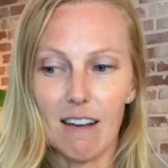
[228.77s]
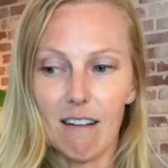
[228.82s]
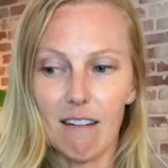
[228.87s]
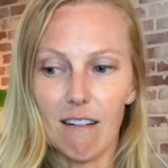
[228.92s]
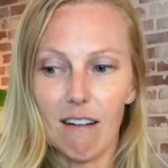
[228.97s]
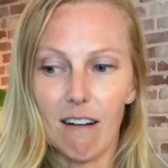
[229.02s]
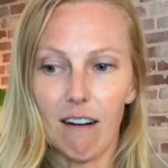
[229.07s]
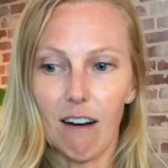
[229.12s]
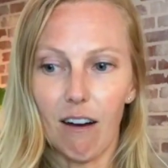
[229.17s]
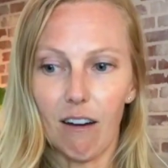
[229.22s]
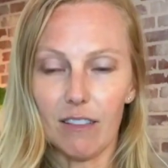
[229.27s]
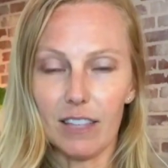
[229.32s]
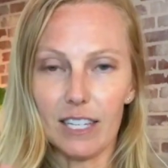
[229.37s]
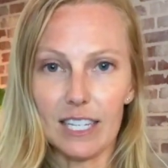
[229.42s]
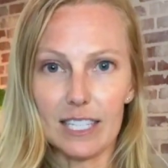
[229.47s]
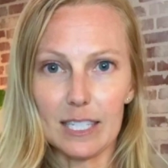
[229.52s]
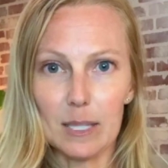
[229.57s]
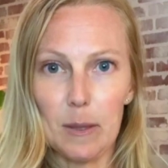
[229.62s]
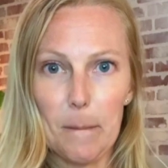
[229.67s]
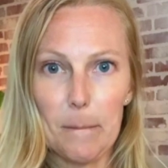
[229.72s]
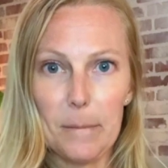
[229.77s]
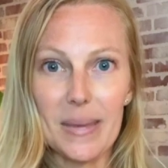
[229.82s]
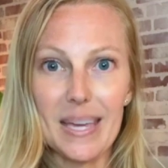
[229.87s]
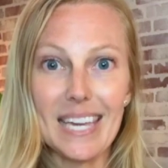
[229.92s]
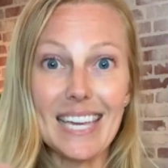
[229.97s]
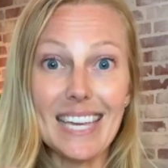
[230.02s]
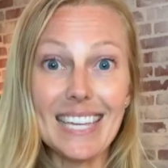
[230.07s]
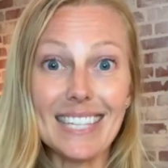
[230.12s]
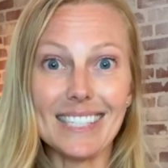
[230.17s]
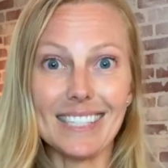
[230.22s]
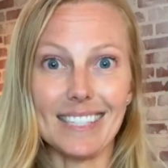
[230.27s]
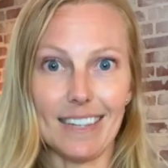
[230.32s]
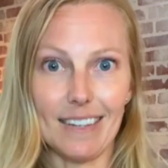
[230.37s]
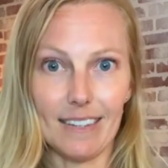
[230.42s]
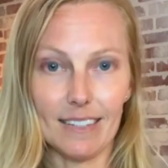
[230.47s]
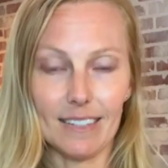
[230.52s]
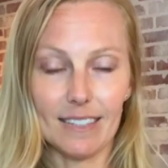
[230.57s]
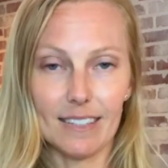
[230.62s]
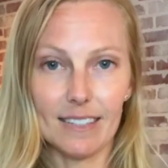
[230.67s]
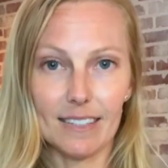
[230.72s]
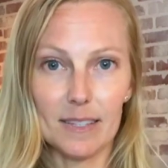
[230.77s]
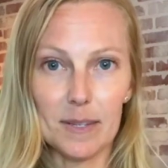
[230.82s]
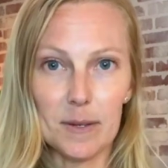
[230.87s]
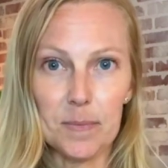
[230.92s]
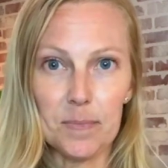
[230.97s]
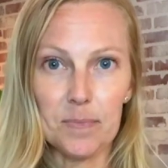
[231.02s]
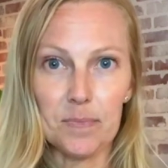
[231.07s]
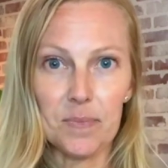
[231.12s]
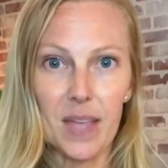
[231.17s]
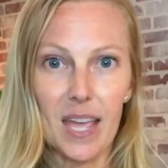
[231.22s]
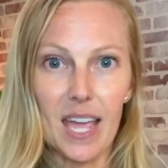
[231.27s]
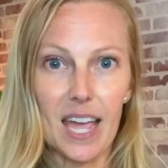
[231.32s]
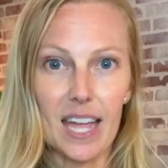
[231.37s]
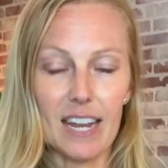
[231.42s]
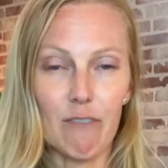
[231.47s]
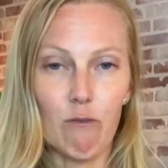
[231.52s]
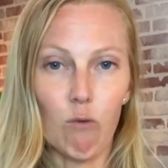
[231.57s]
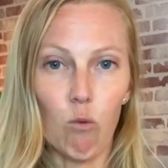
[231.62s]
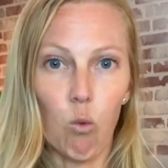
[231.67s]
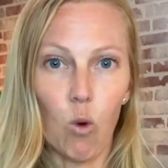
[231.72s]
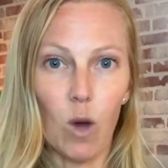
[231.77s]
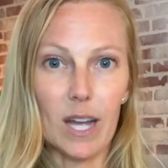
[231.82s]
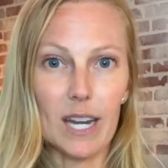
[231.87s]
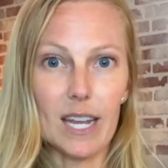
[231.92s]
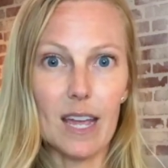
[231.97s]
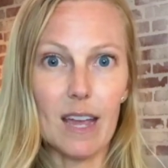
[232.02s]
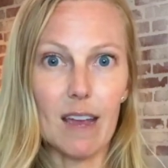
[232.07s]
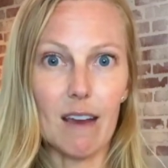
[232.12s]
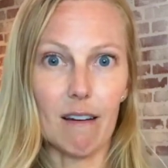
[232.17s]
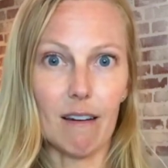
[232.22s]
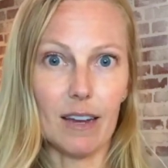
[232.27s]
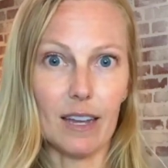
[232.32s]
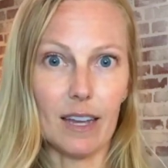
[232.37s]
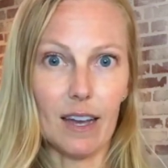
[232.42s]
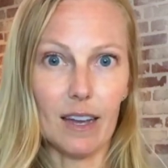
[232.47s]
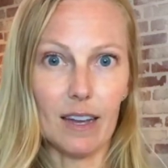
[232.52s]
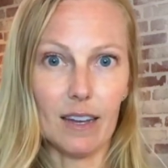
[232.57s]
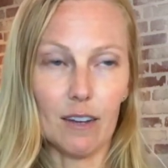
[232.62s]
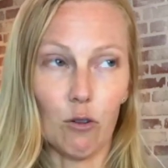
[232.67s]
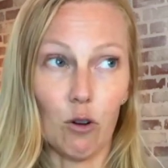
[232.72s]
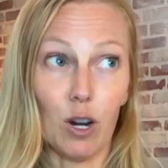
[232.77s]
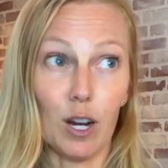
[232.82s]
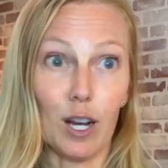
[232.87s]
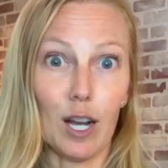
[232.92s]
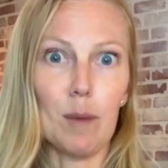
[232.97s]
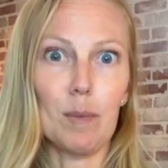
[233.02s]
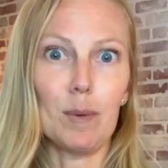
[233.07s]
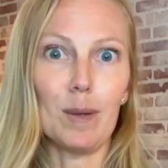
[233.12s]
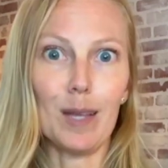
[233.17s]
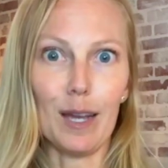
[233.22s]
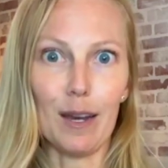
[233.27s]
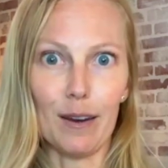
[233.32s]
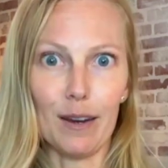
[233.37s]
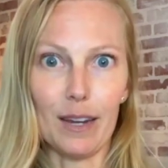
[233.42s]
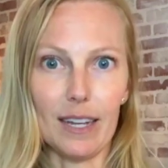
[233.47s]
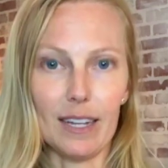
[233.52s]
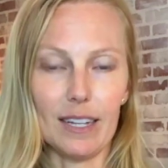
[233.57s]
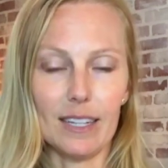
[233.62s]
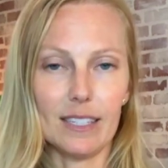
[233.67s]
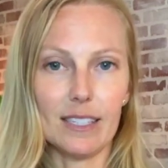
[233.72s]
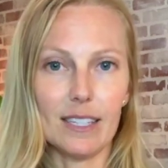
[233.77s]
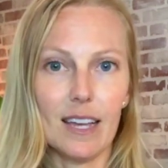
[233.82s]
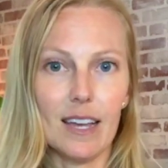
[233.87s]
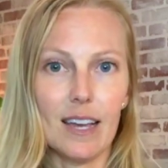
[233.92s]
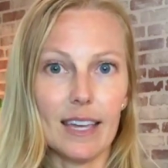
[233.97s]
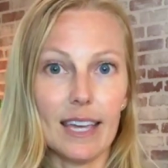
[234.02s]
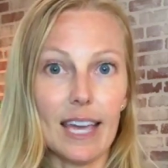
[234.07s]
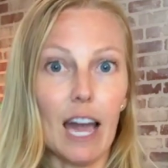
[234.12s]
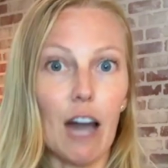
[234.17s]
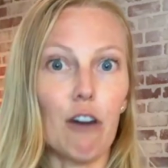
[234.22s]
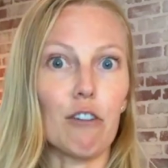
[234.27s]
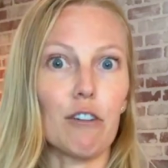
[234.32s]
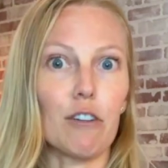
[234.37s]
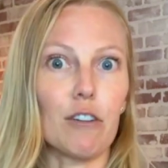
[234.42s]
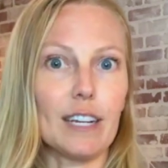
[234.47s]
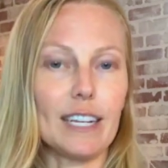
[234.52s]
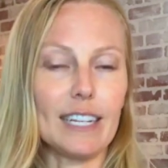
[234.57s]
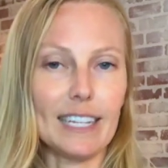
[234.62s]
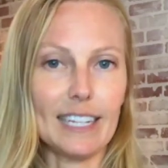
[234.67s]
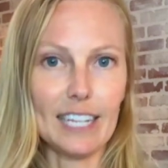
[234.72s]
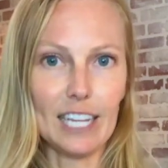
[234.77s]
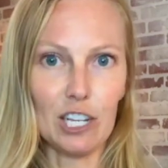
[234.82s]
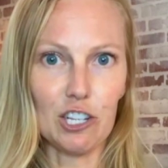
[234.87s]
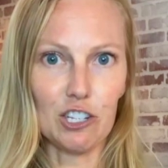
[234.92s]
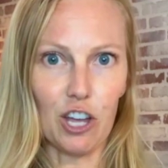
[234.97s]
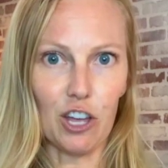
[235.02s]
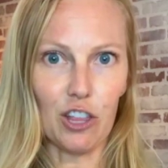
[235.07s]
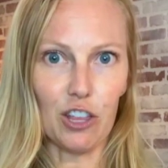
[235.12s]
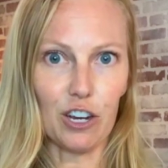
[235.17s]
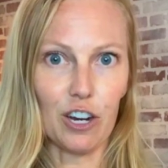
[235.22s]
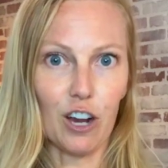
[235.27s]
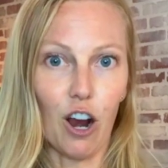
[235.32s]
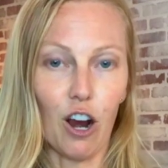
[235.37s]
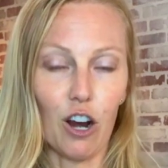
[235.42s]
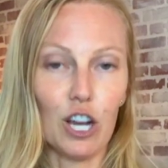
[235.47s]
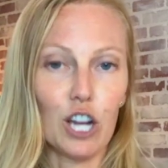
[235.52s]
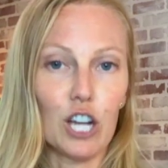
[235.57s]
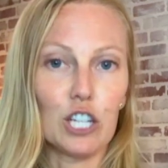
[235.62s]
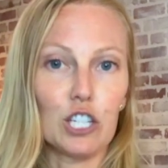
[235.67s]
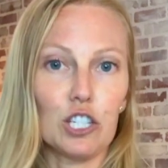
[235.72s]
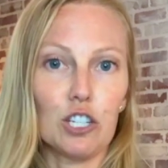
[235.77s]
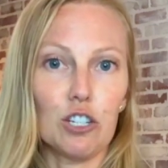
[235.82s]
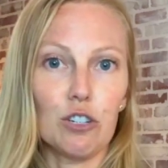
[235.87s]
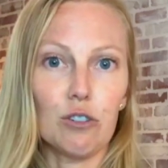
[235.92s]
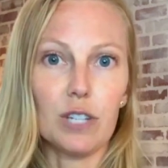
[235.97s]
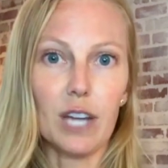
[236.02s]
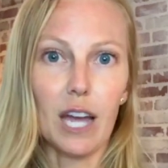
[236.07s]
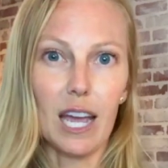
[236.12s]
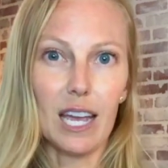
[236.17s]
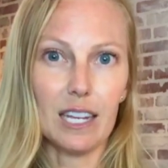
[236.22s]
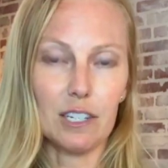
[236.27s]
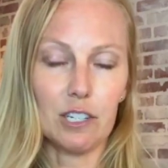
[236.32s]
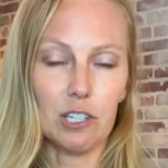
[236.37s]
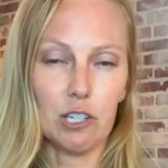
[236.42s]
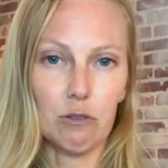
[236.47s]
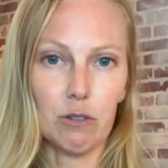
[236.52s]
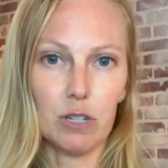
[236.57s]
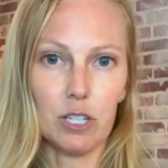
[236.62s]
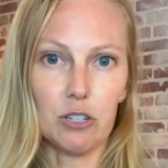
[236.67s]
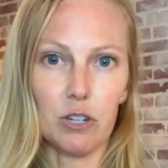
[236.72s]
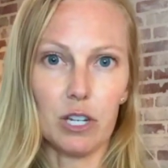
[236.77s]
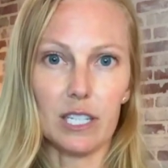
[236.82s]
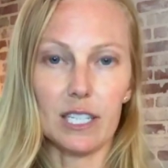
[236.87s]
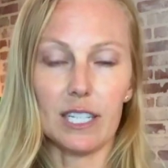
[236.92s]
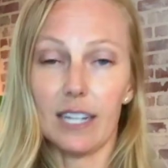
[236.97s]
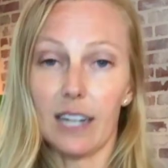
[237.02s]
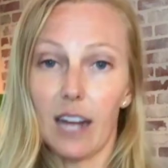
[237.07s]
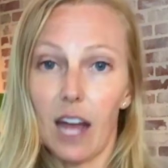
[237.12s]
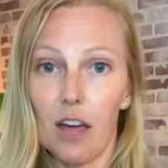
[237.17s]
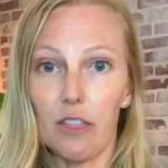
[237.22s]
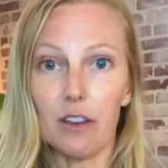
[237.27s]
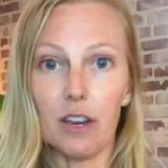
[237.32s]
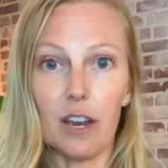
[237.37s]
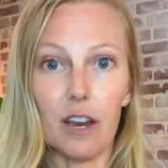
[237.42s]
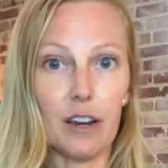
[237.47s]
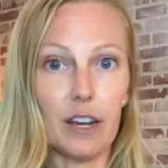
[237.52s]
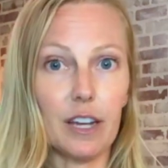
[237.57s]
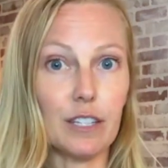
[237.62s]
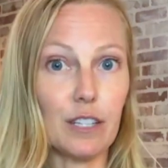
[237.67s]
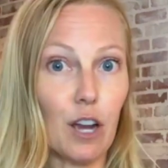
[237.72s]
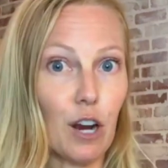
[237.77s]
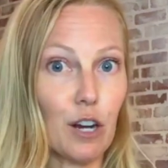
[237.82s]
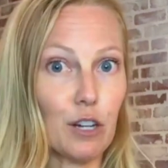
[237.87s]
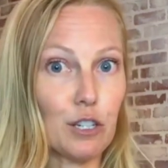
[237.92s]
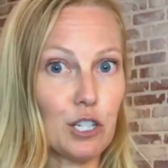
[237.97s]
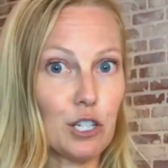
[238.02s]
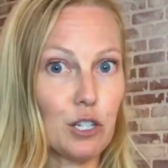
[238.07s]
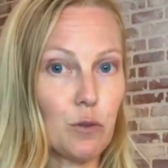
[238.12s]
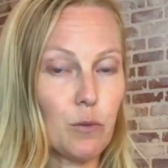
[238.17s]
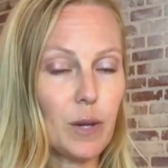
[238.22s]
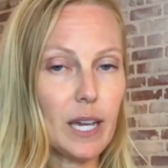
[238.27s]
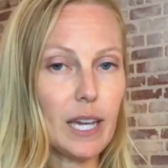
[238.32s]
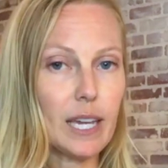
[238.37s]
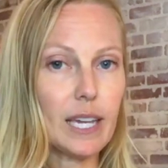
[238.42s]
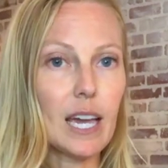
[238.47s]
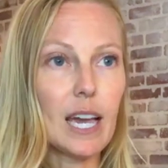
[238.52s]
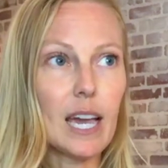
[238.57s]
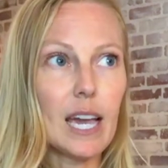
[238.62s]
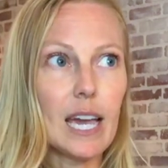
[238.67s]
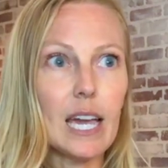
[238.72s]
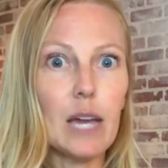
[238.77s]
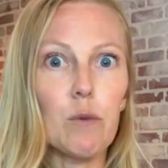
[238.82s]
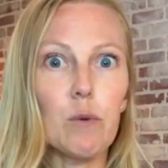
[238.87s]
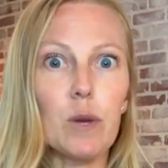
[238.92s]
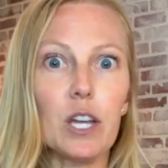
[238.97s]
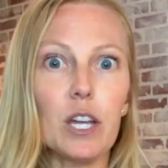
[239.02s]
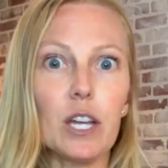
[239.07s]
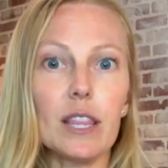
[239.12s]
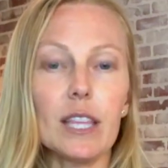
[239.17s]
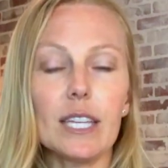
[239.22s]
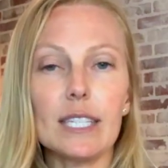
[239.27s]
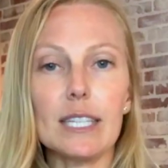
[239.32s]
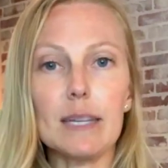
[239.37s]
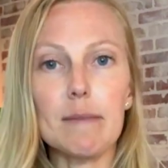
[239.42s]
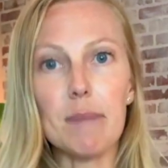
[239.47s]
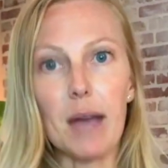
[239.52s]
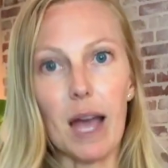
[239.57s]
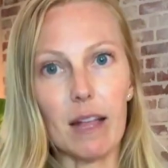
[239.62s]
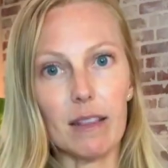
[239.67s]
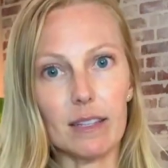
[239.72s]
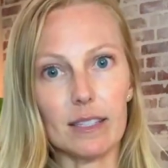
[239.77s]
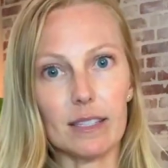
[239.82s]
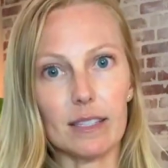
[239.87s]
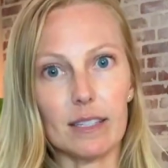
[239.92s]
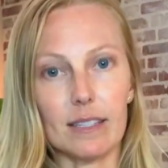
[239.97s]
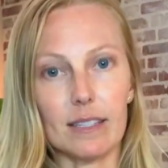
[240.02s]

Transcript: all these pieces, and if one area or a couple areas countering each other are too tight and too restricted and other areas are too weak, we get these imbalances. And